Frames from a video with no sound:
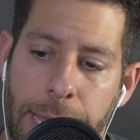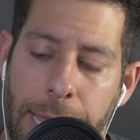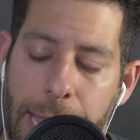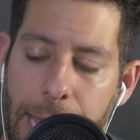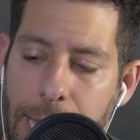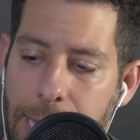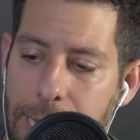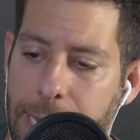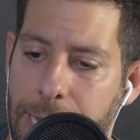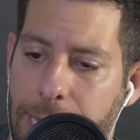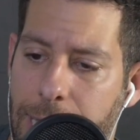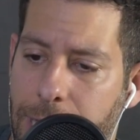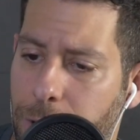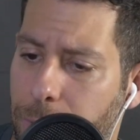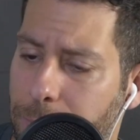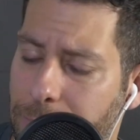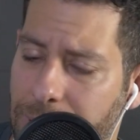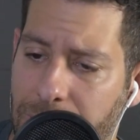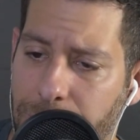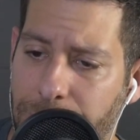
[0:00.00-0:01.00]
Aden, I
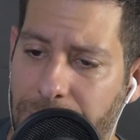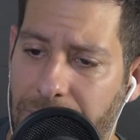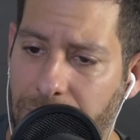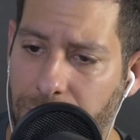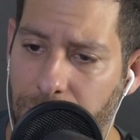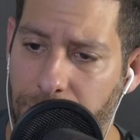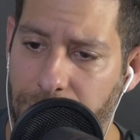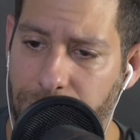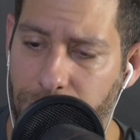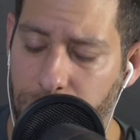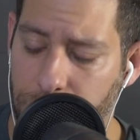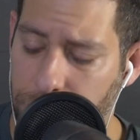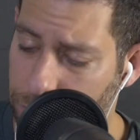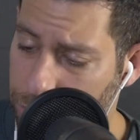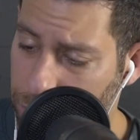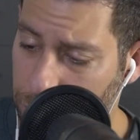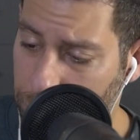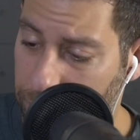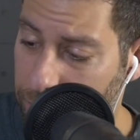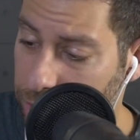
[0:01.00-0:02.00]
don't mean to make light of your
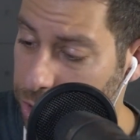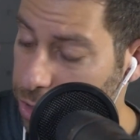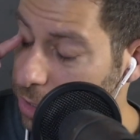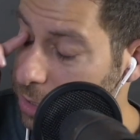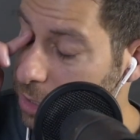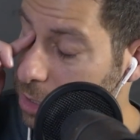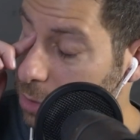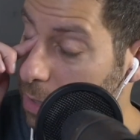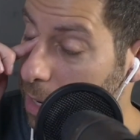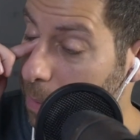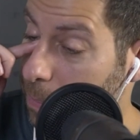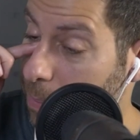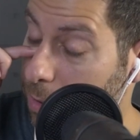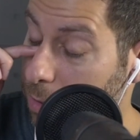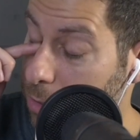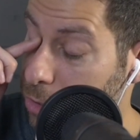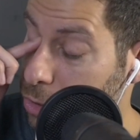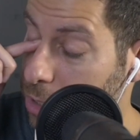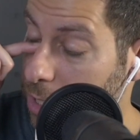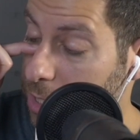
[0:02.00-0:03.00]
situation, so I
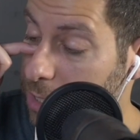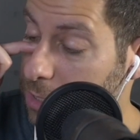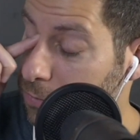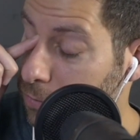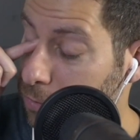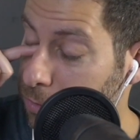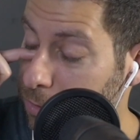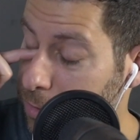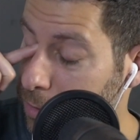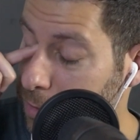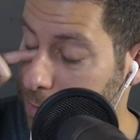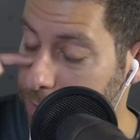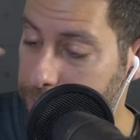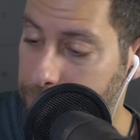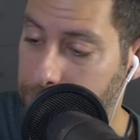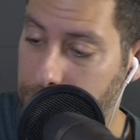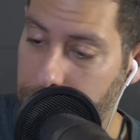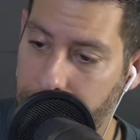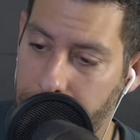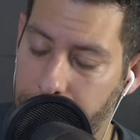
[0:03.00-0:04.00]
apologize for
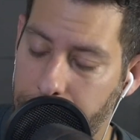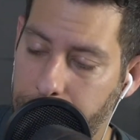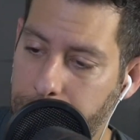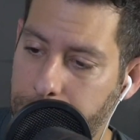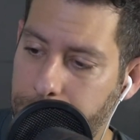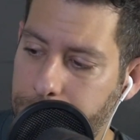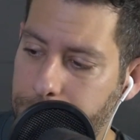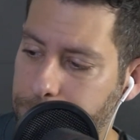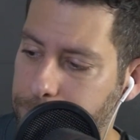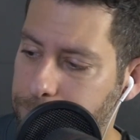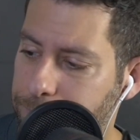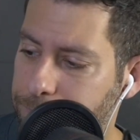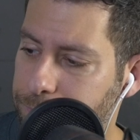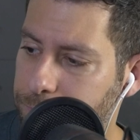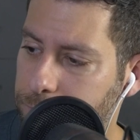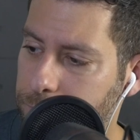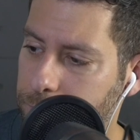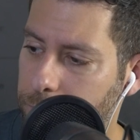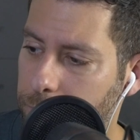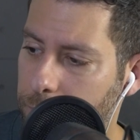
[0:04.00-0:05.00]
any
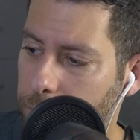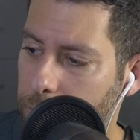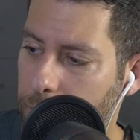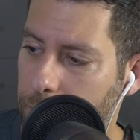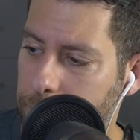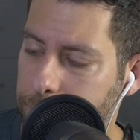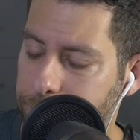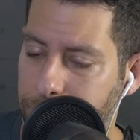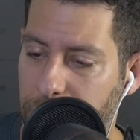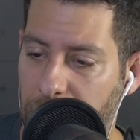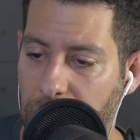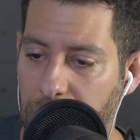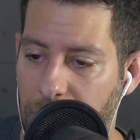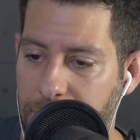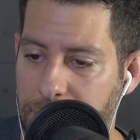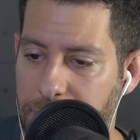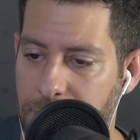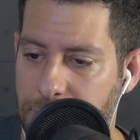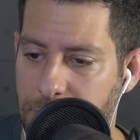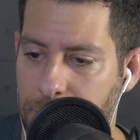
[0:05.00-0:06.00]

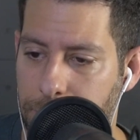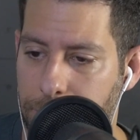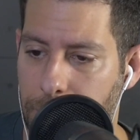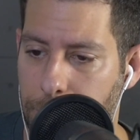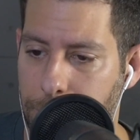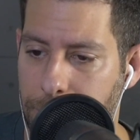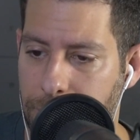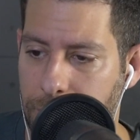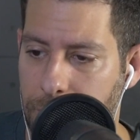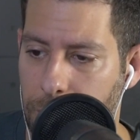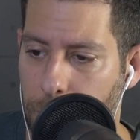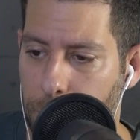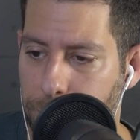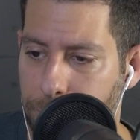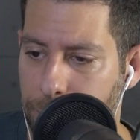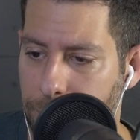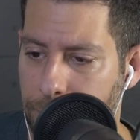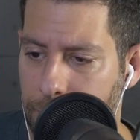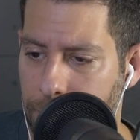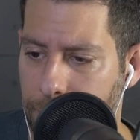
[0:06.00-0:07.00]
lightness a, a bit ago.
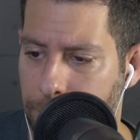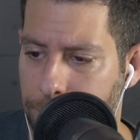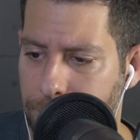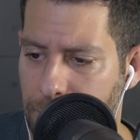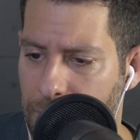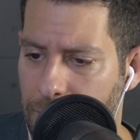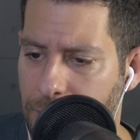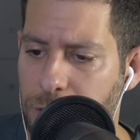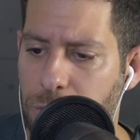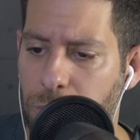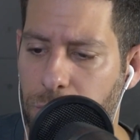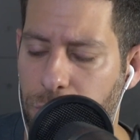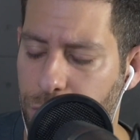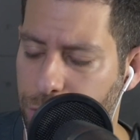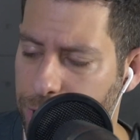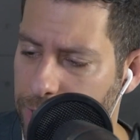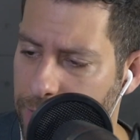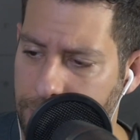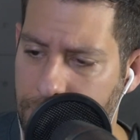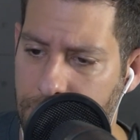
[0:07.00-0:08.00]
But uh, I do
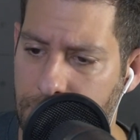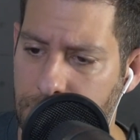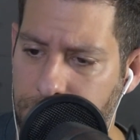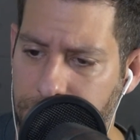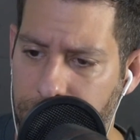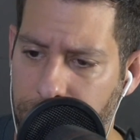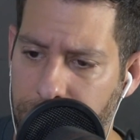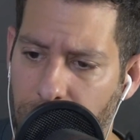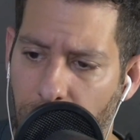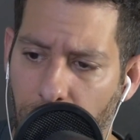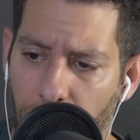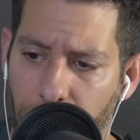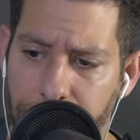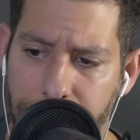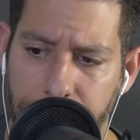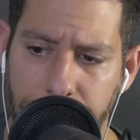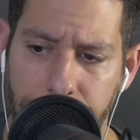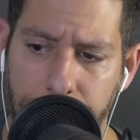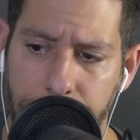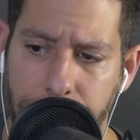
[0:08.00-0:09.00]
understand it is very
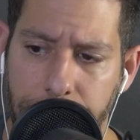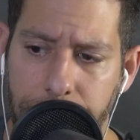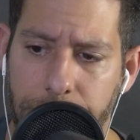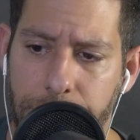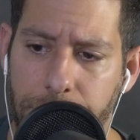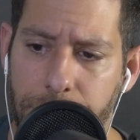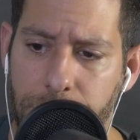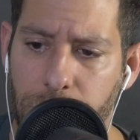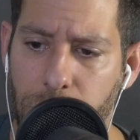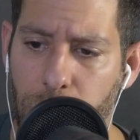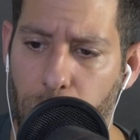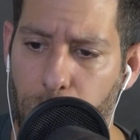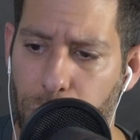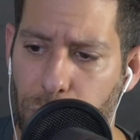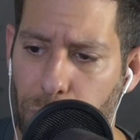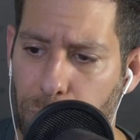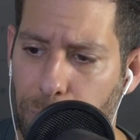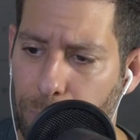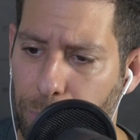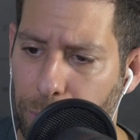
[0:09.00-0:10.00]
hard to go
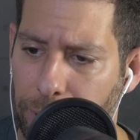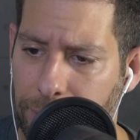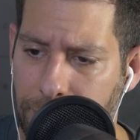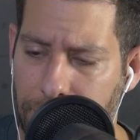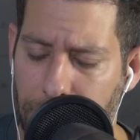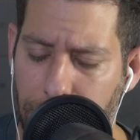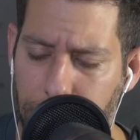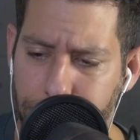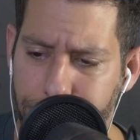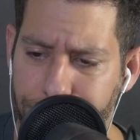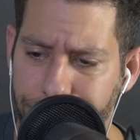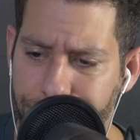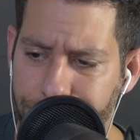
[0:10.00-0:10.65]
through a breakup.